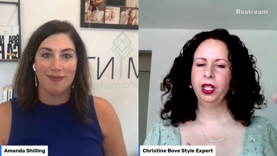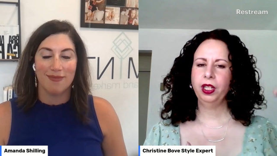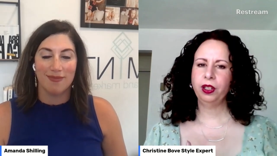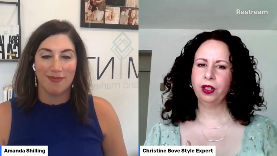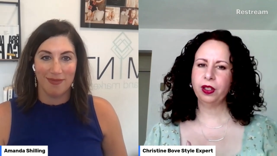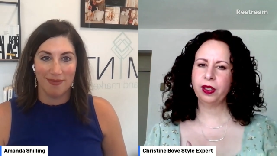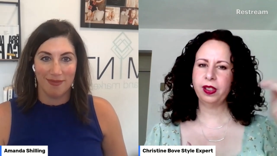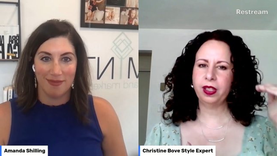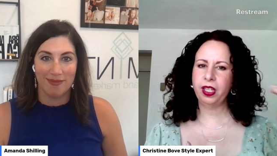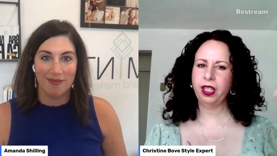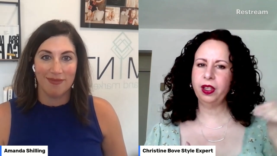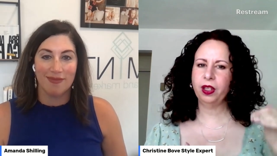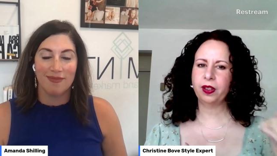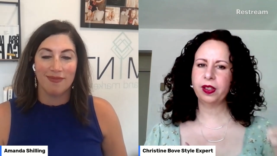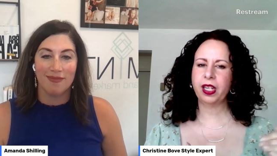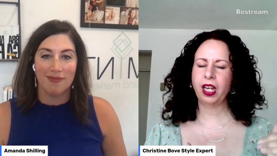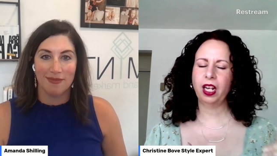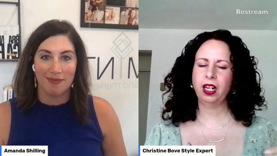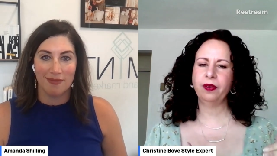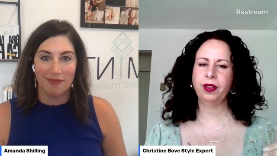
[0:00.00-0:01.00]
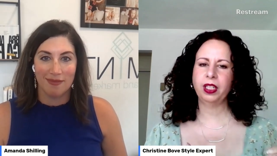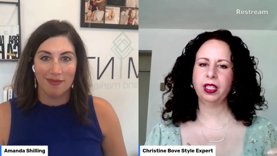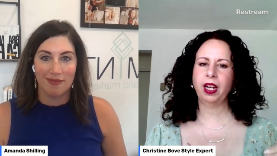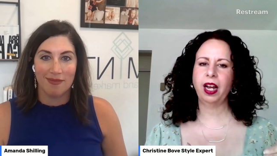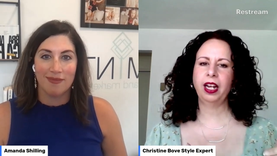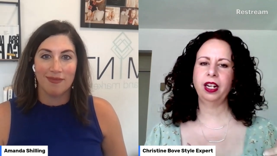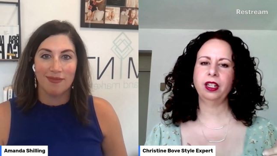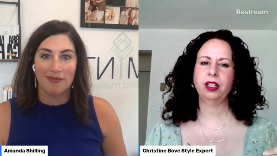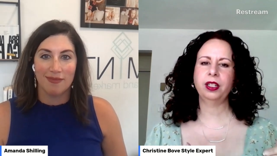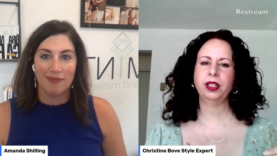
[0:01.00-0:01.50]
Speaker 1: you'll see those kind of
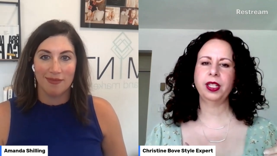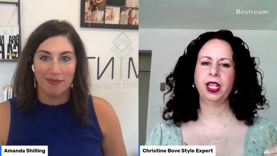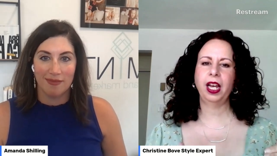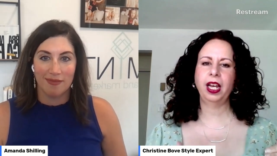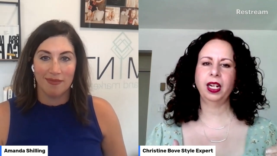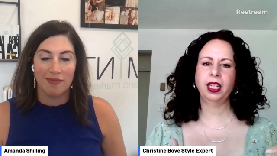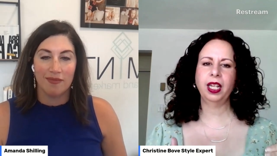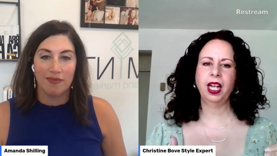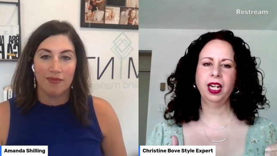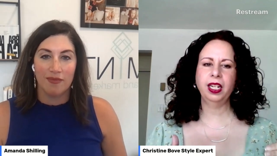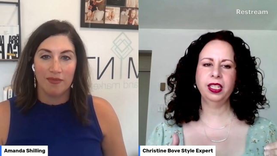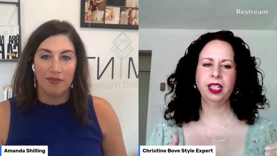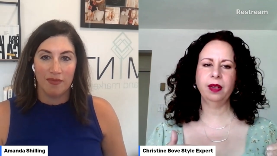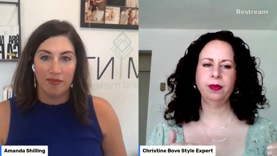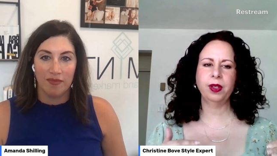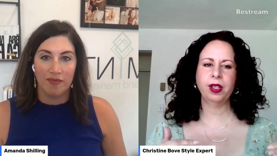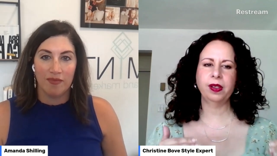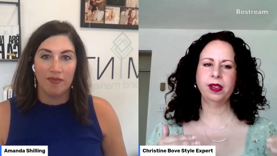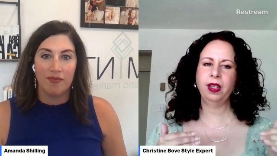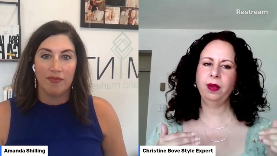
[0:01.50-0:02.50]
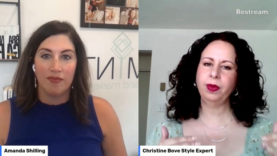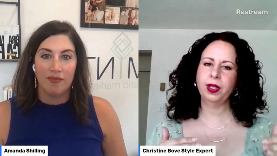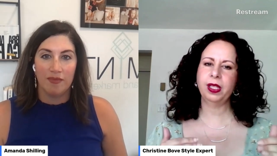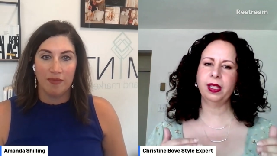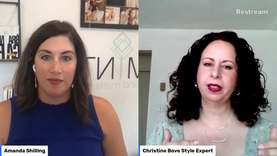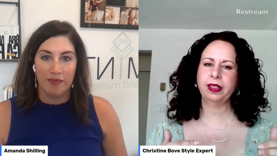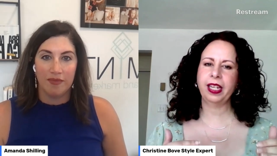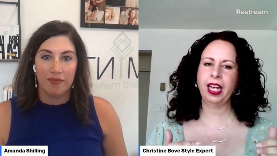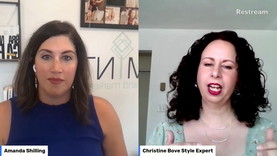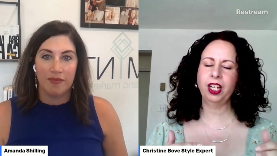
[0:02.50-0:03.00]
attires and a lot of times they'll say
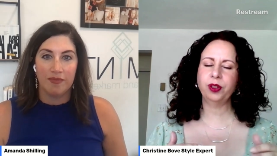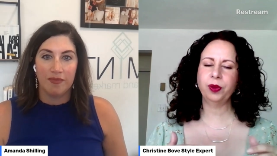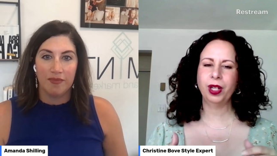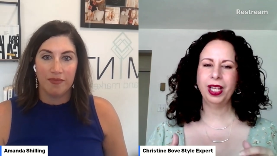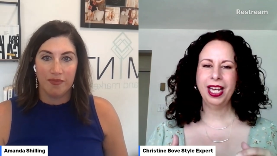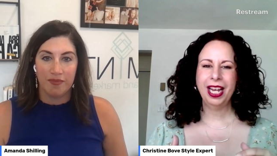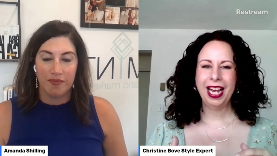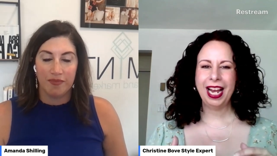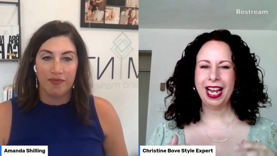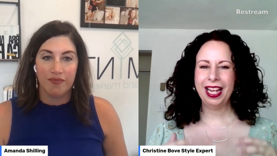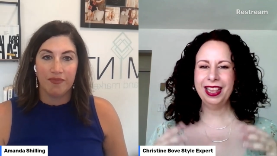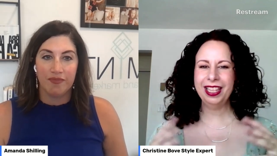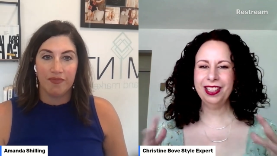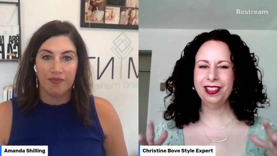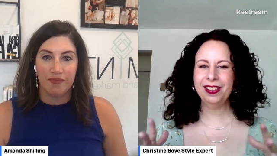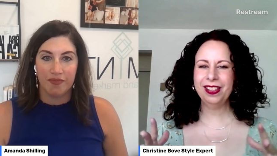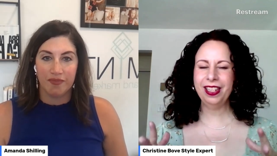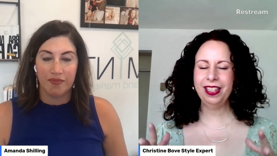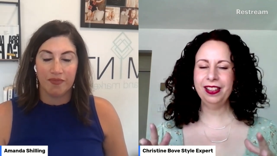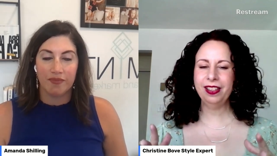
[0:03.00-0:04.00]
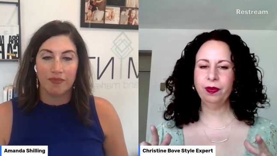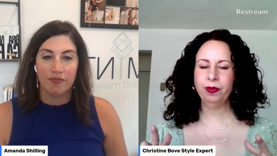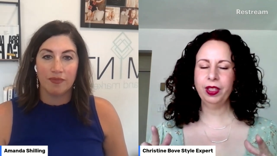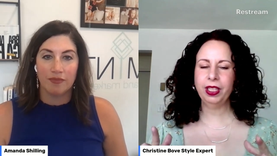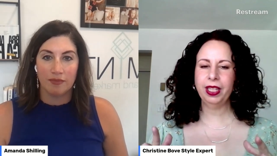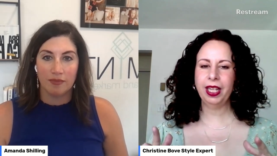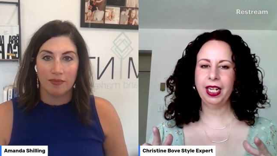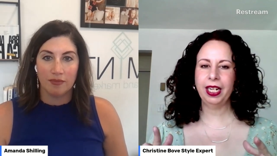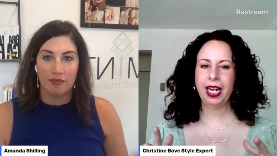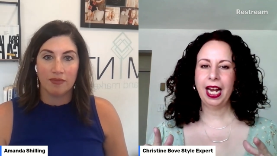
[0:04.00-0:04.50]
business casual and they'll say something
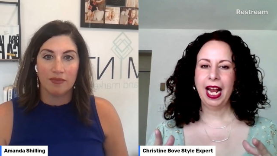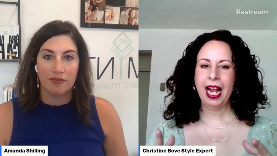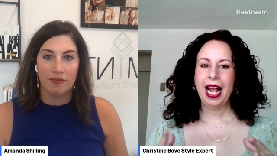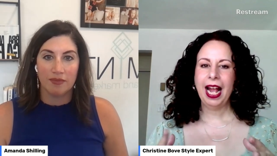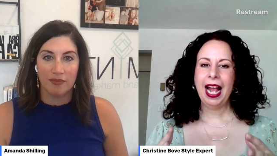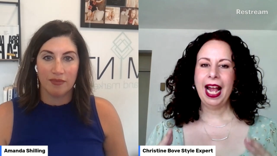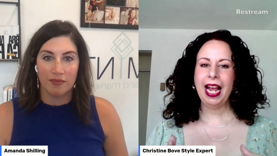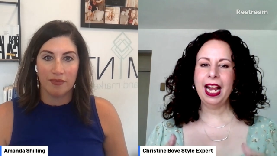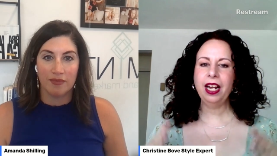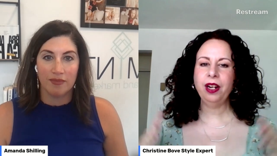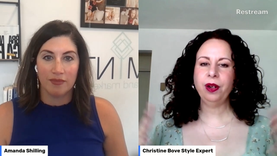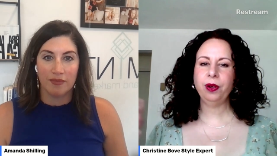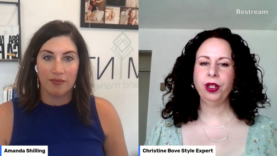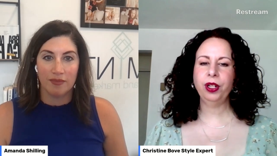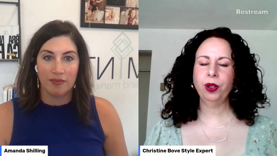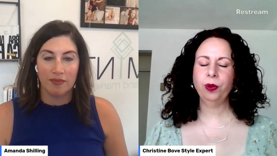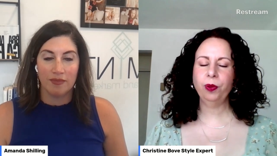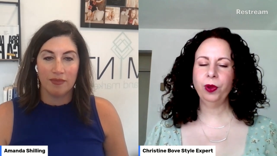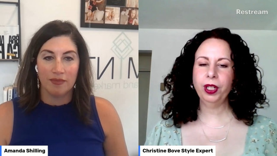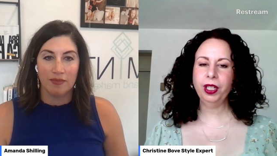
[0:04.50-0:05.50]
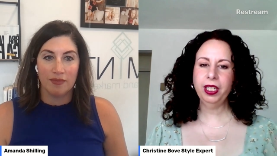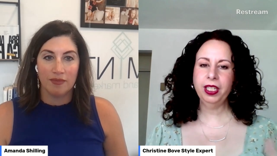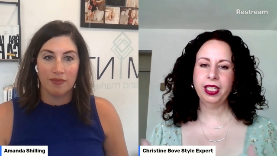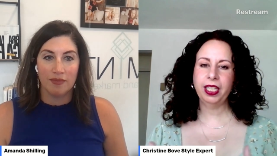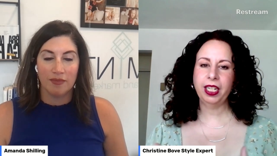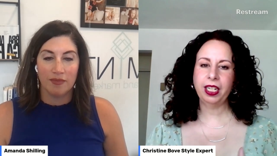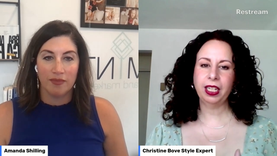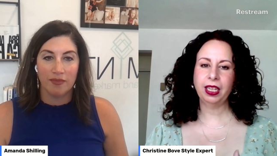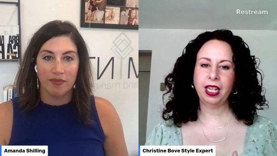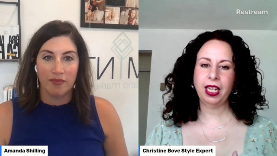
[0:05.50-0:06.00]
like hey, you know, we're going to
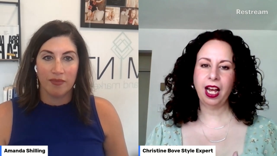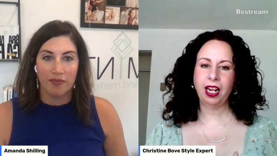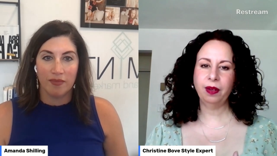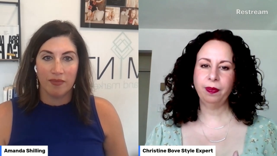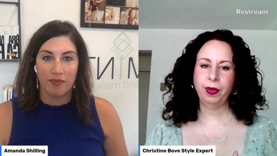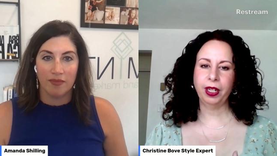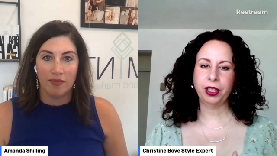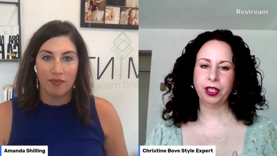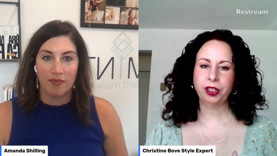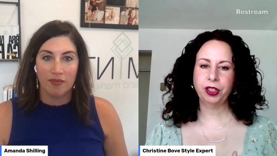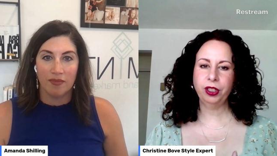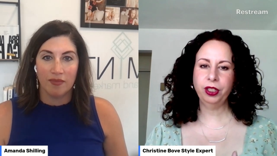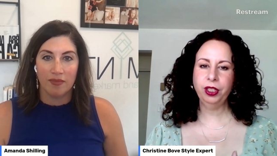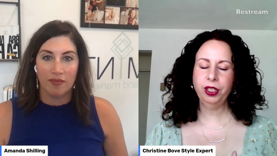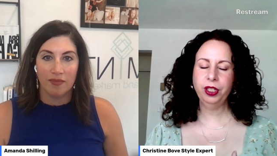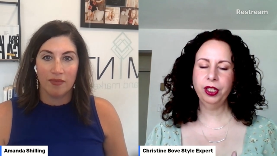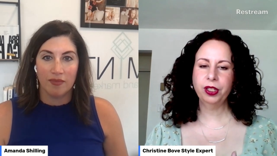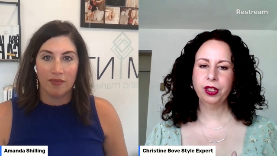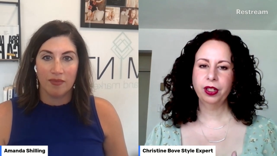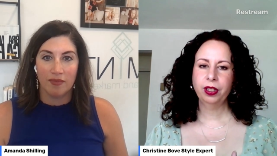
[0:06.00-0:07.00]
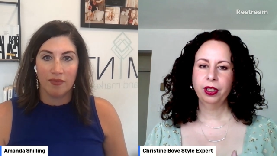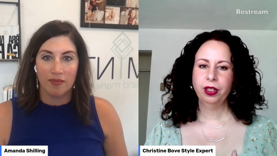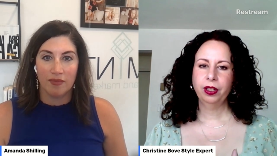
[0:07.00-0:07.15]
take a lot of pictures.